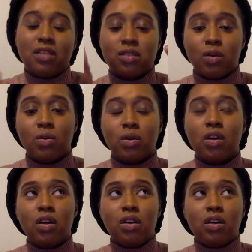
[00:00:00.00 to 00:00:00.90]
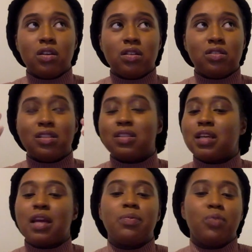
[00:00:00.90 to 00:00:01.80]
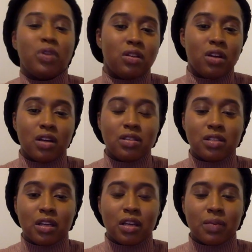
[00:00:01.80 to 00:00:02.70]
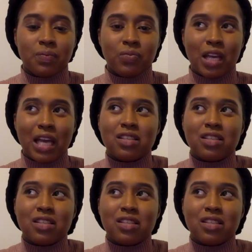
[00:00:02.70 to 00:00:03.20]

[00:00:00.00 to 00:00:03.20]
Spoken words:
So the same with nursing. It's